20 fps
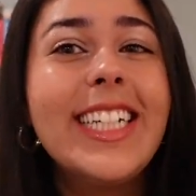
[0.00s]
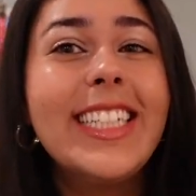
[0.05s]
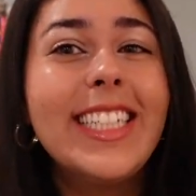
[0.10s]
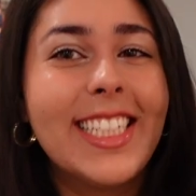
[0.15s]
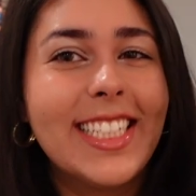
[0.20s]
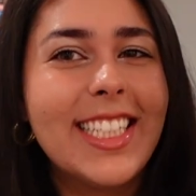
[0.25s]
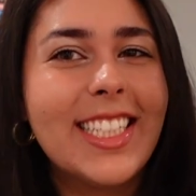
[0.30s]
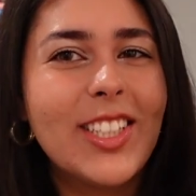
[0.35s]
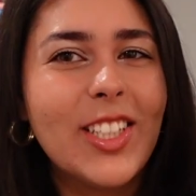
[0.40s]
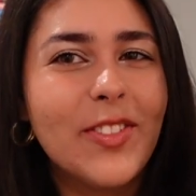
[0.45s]

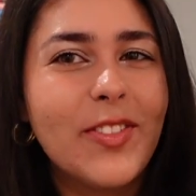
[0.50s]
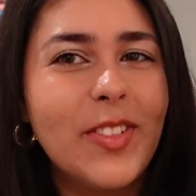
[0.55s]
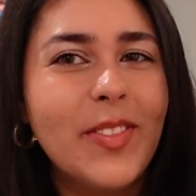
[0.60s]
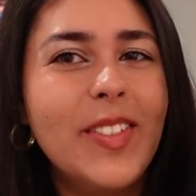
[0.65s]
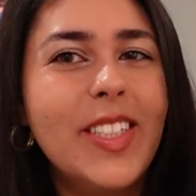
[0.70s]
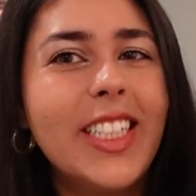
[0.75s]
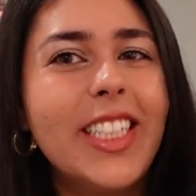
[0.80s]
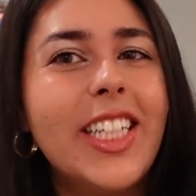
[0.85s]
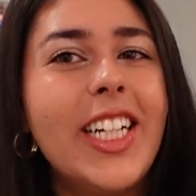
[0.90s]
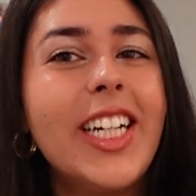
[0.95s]
Does this look
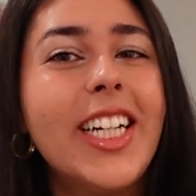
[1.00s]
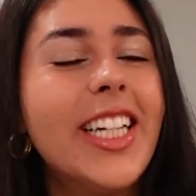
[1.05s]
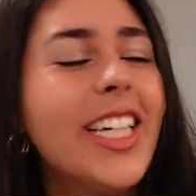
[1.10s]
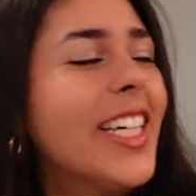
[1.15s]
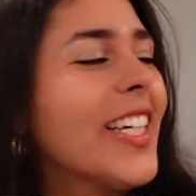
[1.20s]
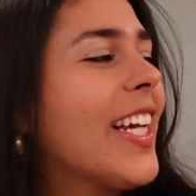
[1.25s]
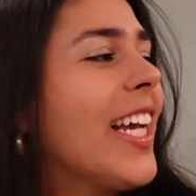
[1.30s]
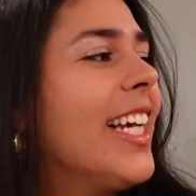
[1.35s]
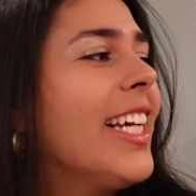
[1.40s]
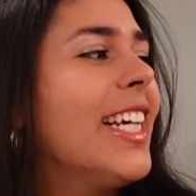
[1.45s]
familiar?
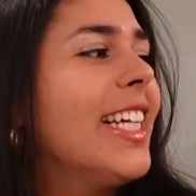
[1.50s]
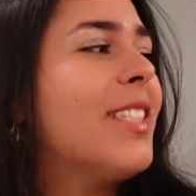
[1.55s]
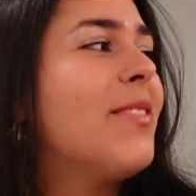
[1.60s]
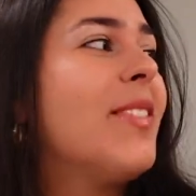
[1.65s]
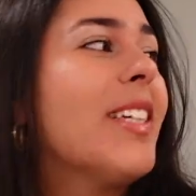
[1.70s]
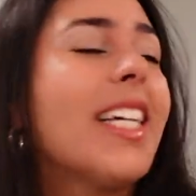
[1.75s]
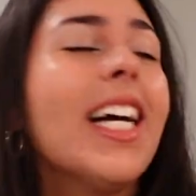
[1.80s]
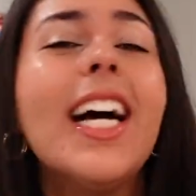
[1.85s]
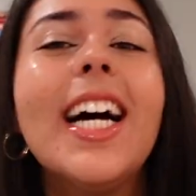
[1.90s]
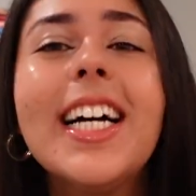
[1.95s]
Okay, it's
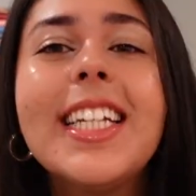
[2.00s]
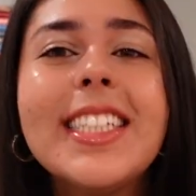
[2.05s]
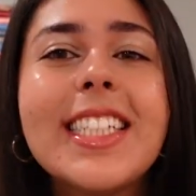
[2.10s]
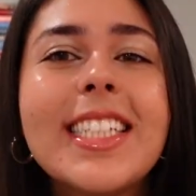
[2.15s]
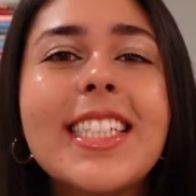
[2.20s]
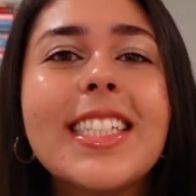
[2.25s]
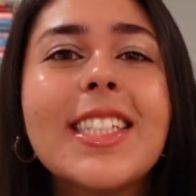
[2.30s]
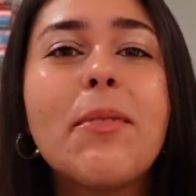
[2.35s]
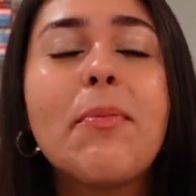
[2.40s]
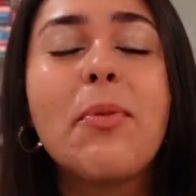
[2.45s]
because
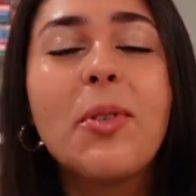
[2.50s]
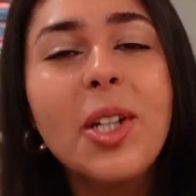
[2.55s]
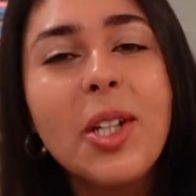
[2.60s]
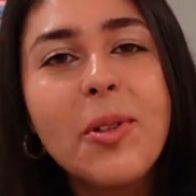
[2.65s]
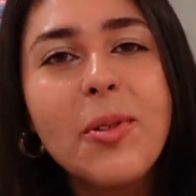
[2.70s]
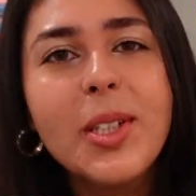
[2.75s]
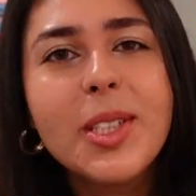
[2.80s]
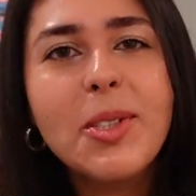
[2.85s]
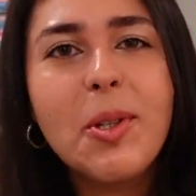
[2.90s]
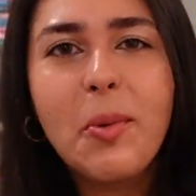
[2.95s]
this is the
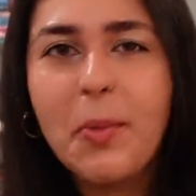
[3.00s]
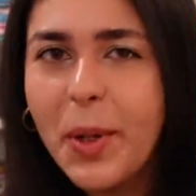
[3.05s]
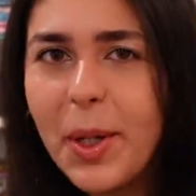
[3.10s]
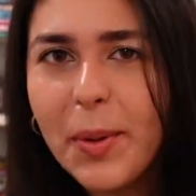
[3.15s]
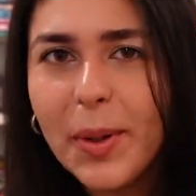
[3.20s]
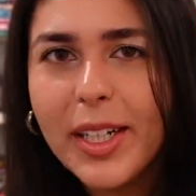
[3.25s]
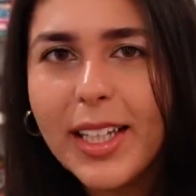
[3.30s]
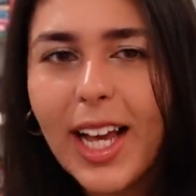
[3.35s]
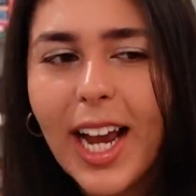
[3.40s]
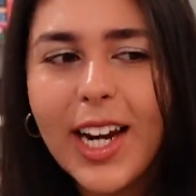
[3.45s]
prequel to We
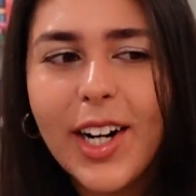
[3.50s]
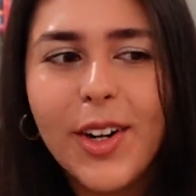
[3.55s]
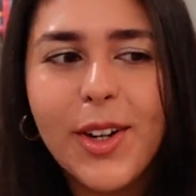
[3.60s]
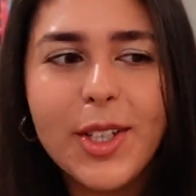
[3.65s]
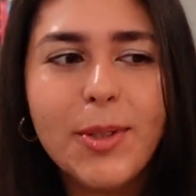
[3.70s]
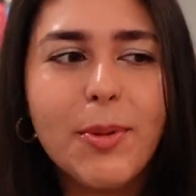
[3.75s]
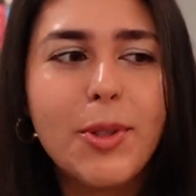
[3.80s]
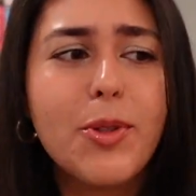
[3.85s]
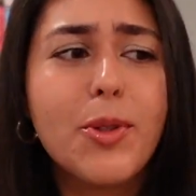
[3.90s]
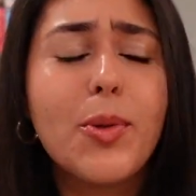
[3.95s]
Were
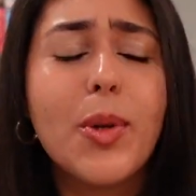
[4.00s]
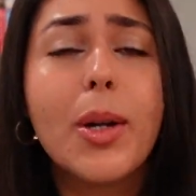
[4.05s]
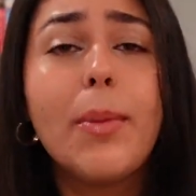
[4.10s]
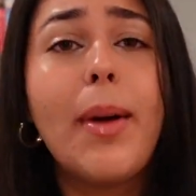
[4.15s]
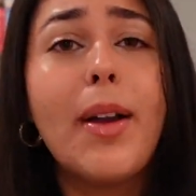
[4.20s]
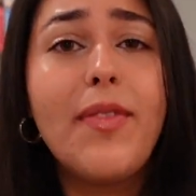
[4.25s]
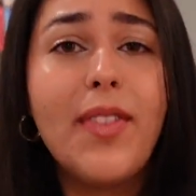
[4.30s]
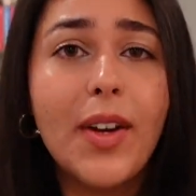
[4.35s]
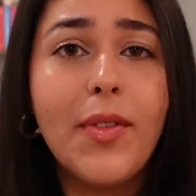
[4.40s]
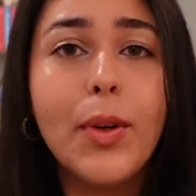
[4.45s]
Liars, which was one of
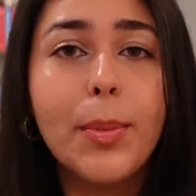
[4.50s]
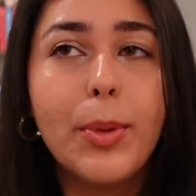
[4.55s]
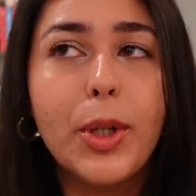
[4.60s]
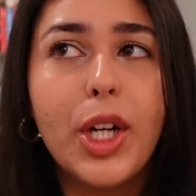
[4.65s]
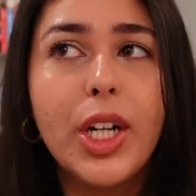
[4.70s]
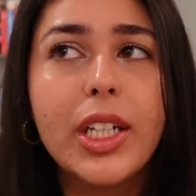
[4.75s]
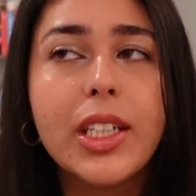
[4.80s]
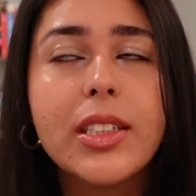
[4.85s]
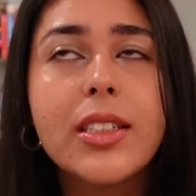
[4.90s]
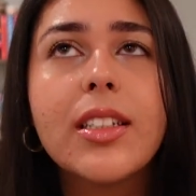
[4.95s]
my favorite
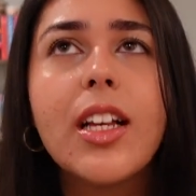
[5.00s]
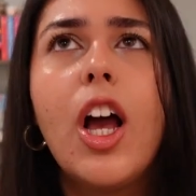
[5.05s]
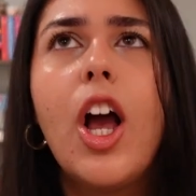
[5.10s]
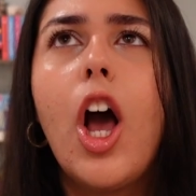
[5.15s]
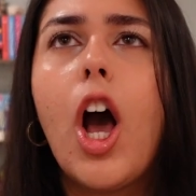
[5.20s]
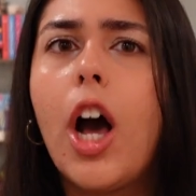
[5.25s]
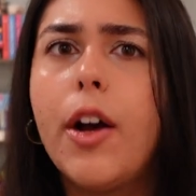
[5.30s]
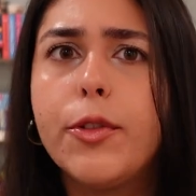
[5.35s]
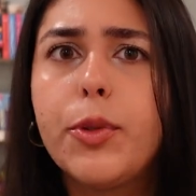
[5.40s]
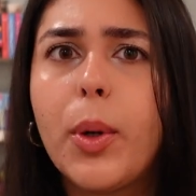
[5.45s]
books
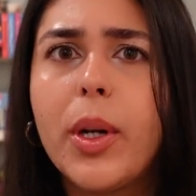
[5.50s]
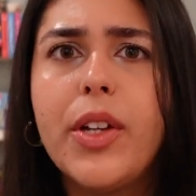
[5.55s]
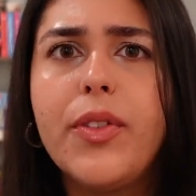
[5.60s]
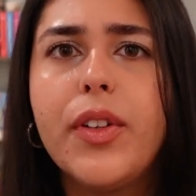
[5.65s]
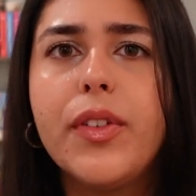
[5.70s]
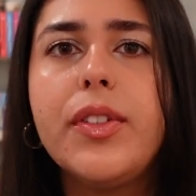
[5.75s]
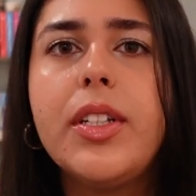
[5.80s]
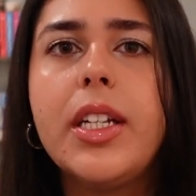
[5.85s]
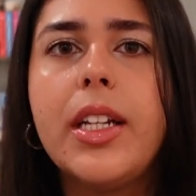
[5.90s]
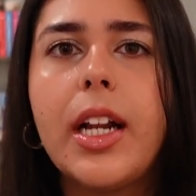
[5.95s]
of
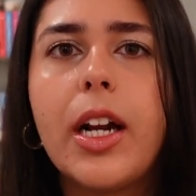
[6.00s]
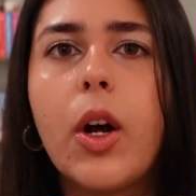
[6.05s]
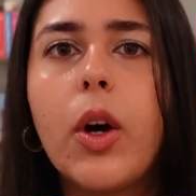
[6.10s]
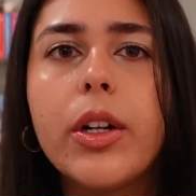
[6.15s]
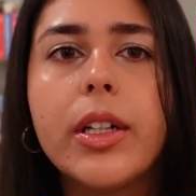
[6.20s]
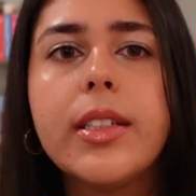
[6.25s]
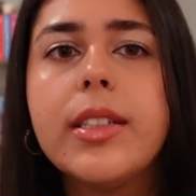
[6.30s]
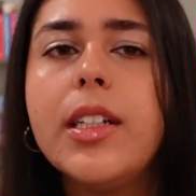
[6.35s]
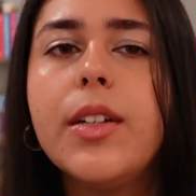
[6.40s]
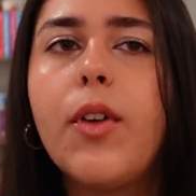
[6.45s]
2015 and
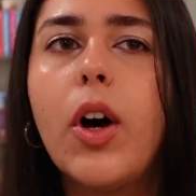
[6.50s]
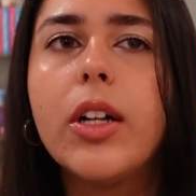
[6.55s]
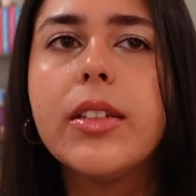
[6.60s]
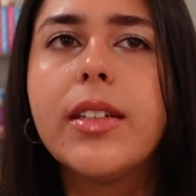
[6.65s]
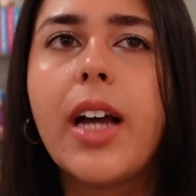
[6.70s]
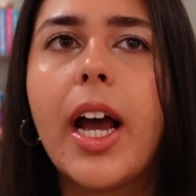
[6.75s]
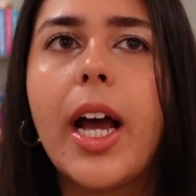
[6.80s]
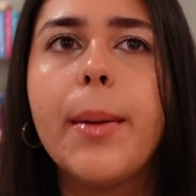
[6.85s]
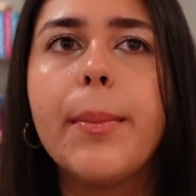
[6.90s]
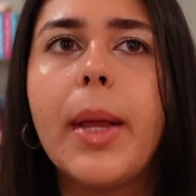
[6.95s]
honestly of all
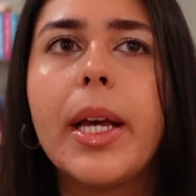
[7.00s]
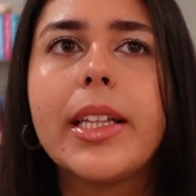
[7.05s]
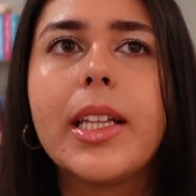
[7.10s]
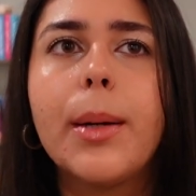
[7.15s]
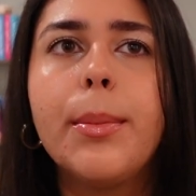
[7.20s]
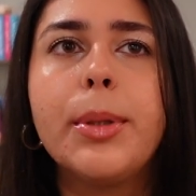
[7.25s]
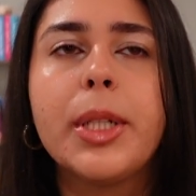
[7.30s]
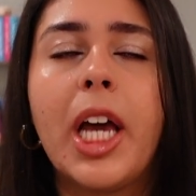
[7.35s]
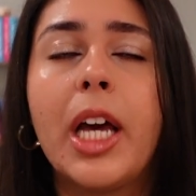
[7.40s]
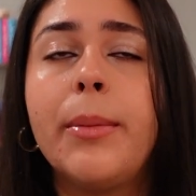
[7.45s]
time. Like,
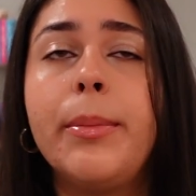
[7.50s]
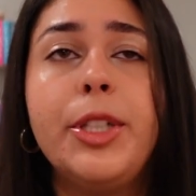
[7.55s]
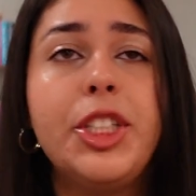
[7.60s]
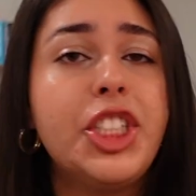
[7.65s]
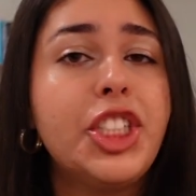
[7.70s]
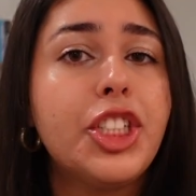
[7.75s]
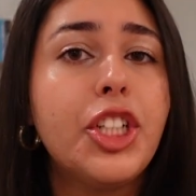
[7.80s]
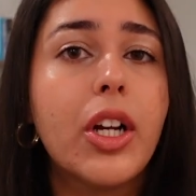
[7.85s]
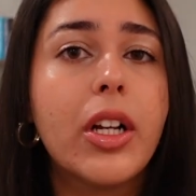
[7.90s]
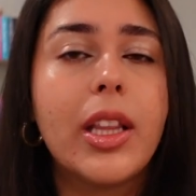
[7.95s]
that book had me
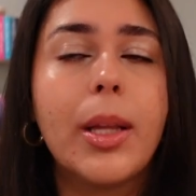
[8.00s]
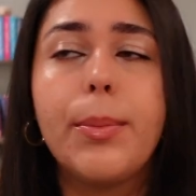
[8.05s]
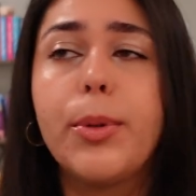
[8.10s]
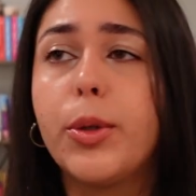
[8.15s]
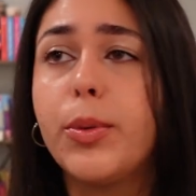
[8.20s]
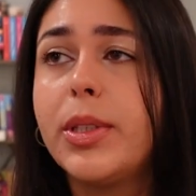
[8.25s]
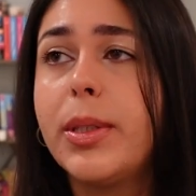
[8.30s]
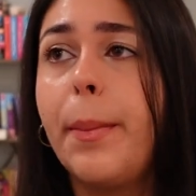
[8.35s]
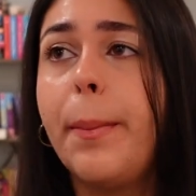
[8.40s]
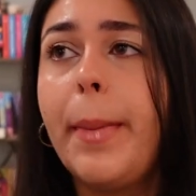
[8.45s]
shook. That
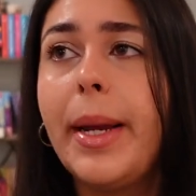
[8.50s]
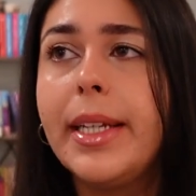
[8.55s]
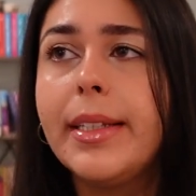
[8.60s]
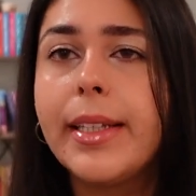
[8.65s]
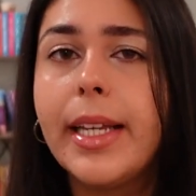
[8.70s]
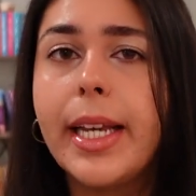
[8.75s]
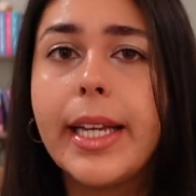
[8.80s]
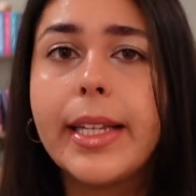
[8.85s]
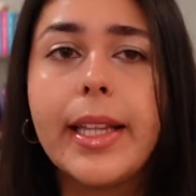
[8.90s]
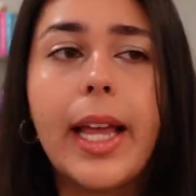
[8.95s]
book was amazing.